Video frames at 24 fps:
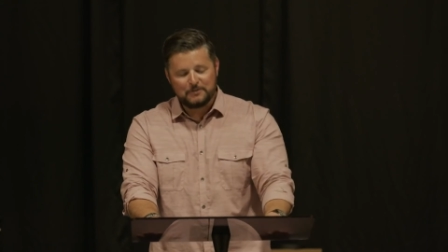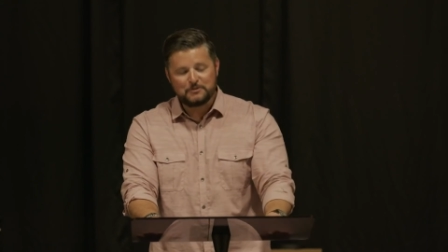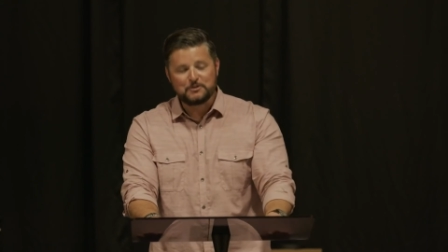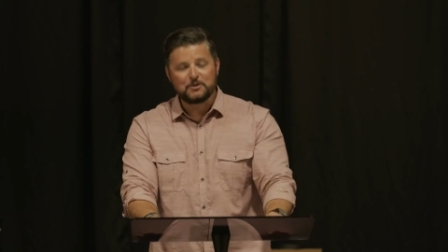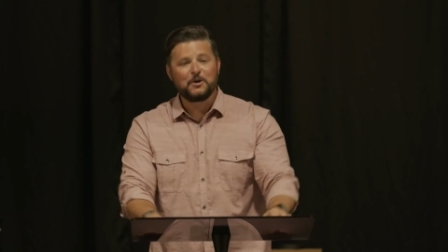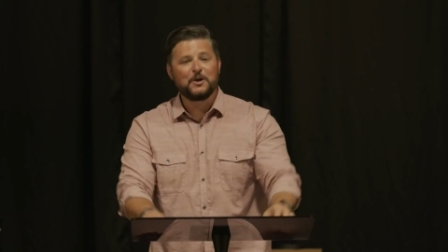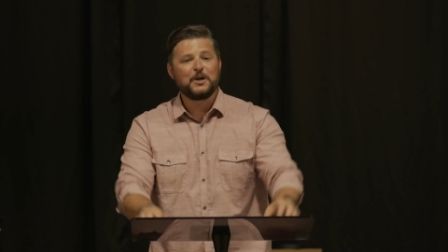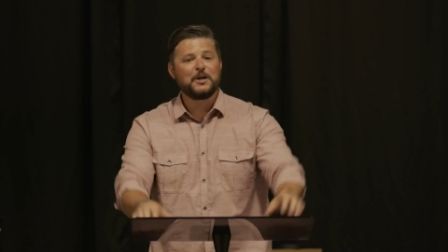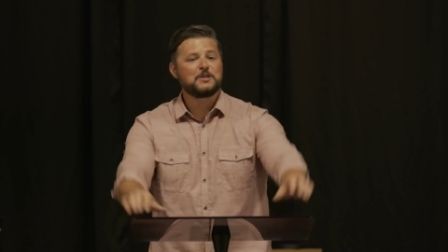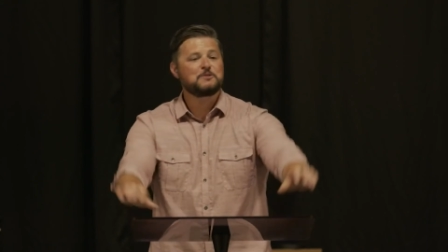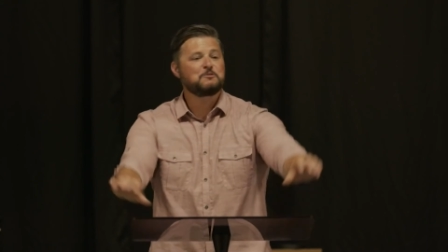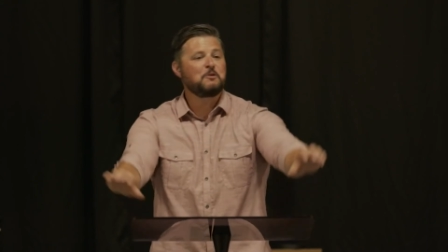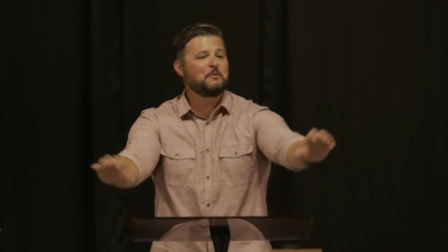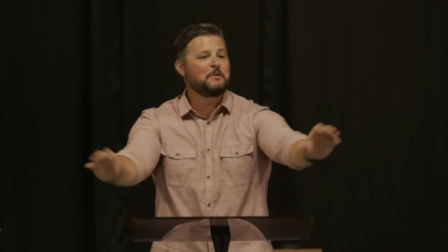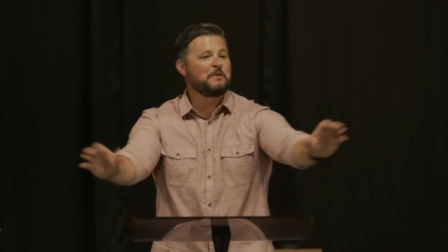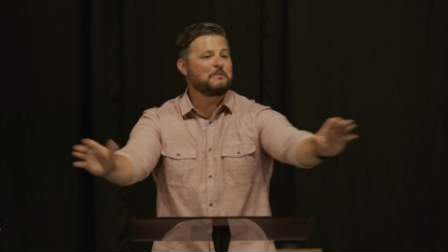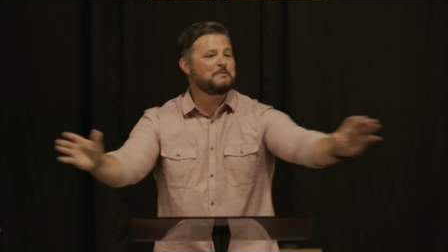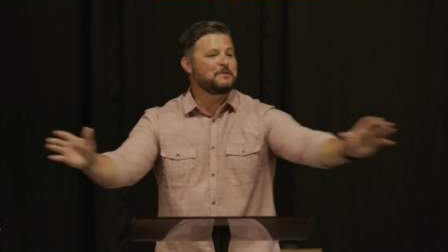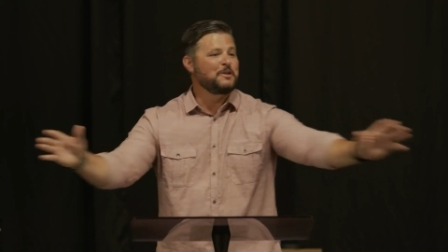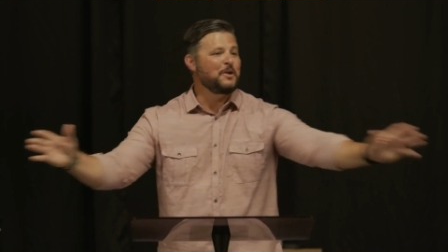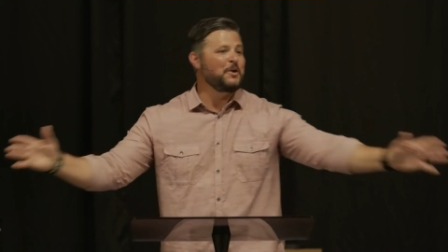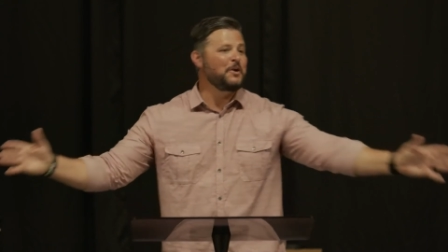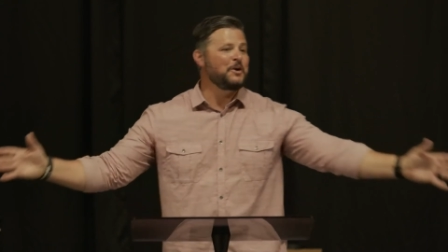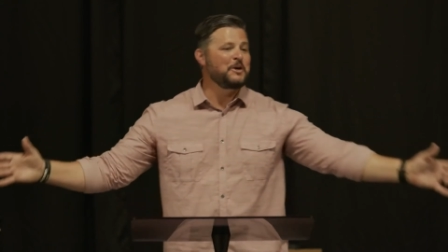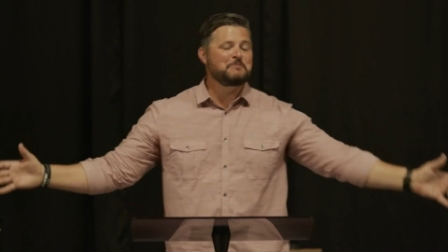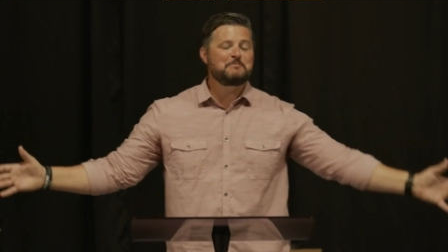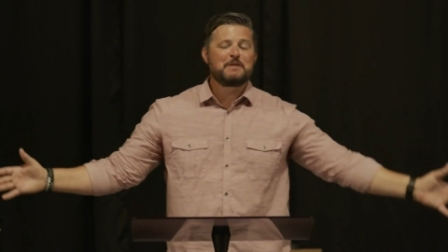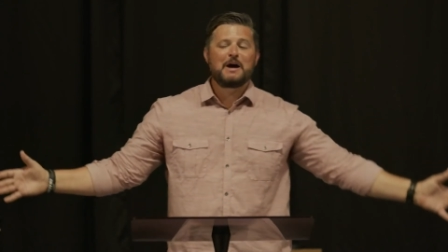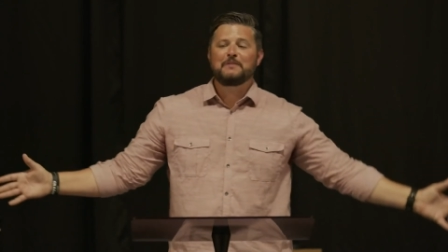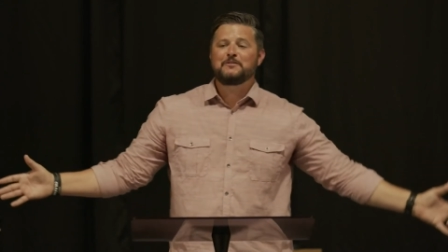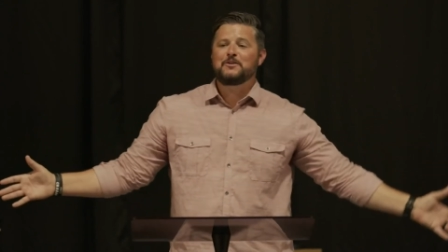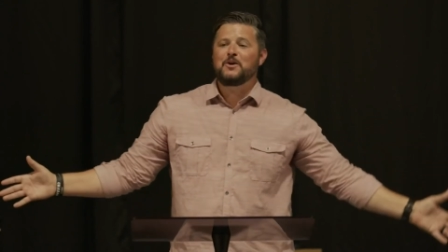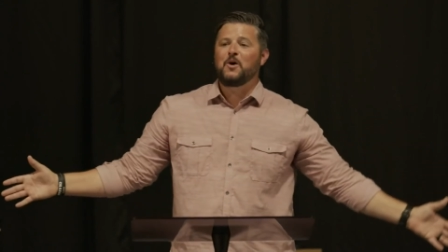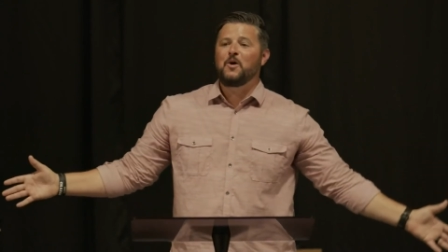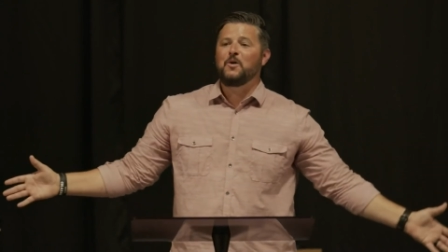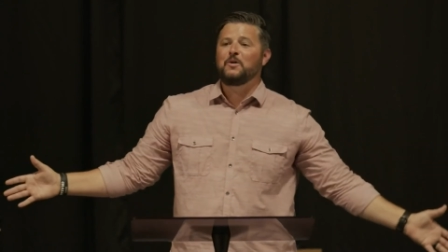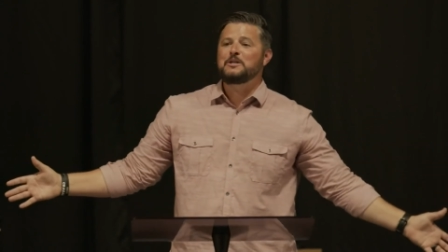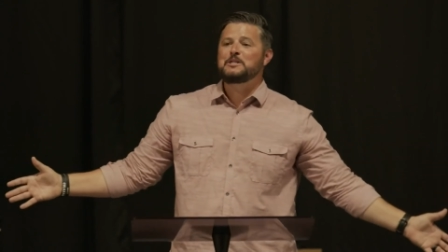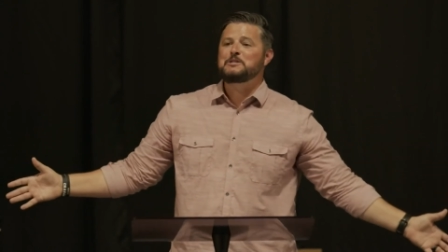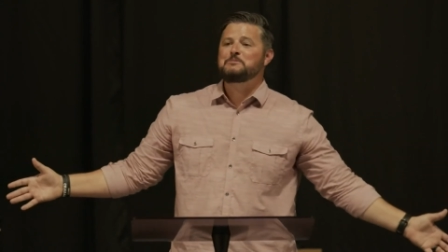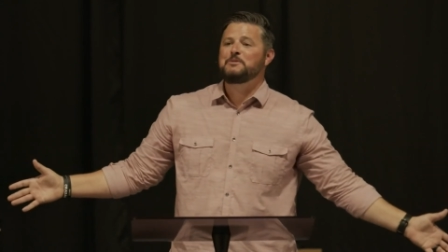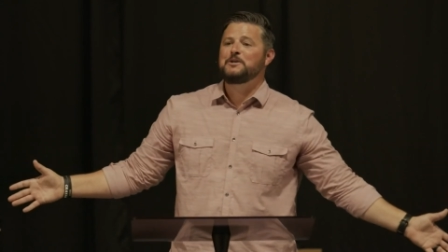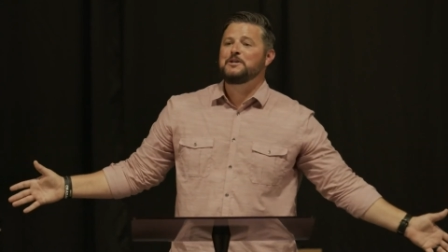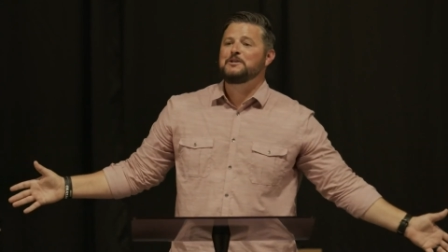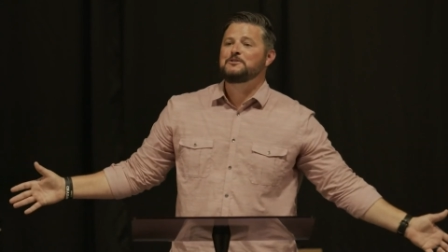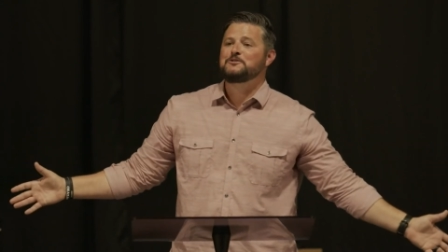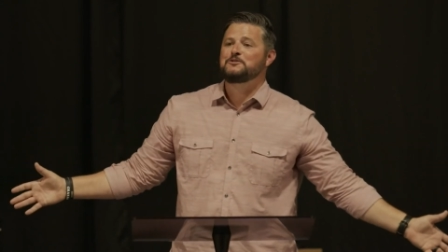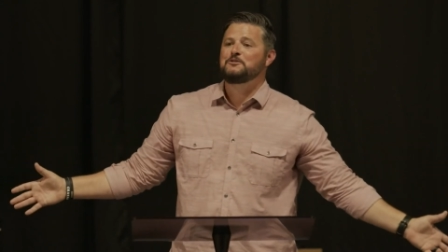And so here's what we've learned about the Holy
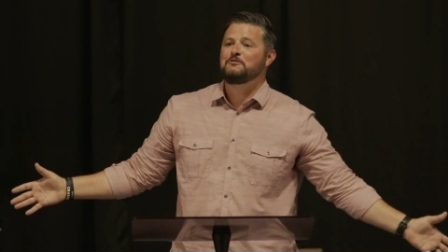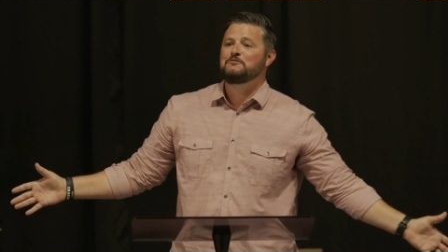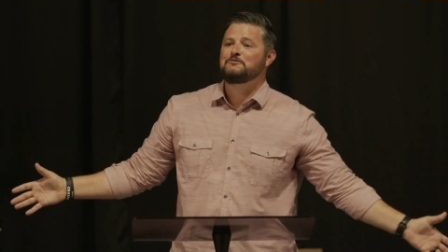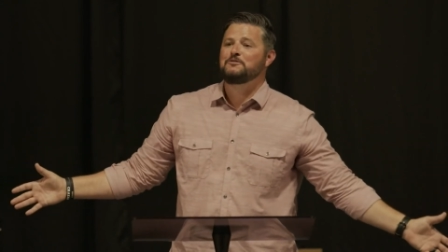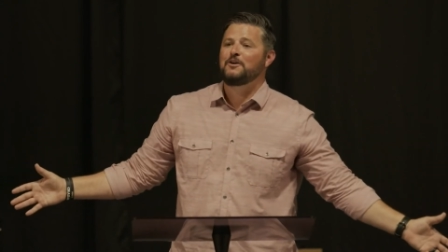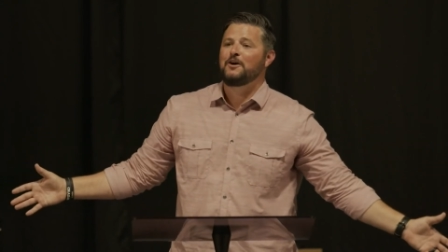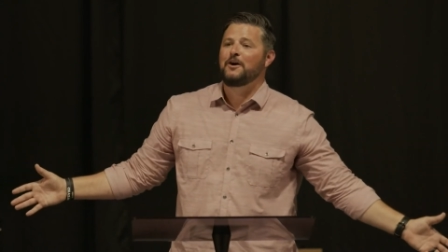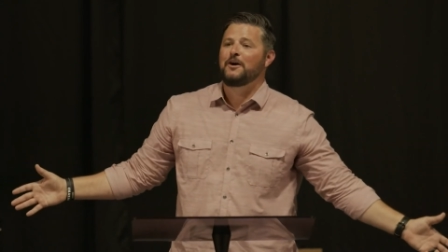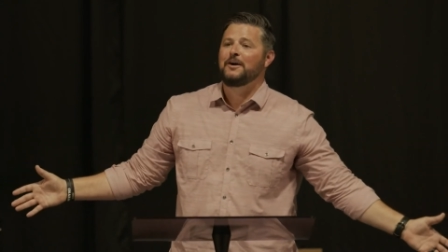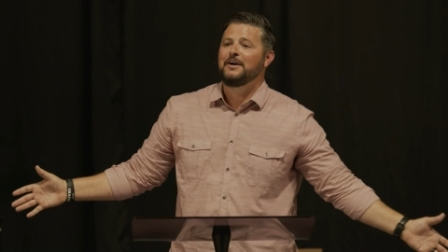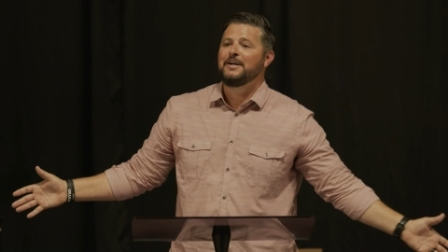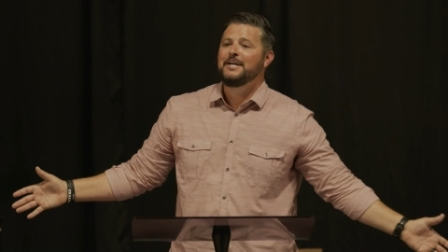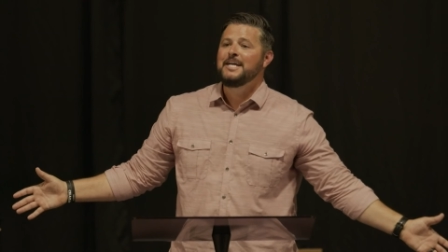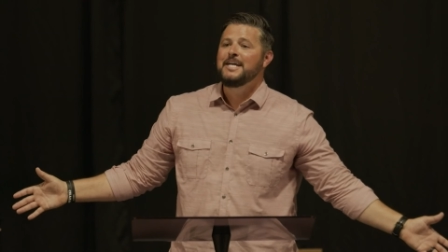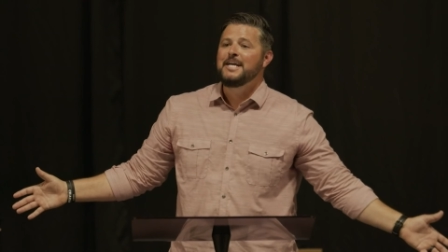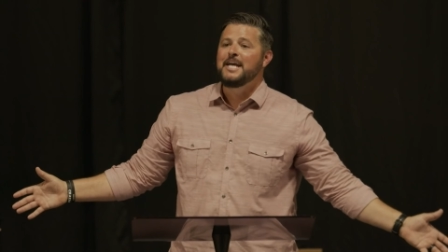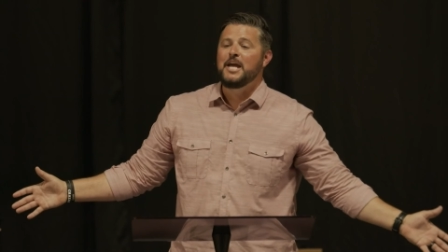Spirit so far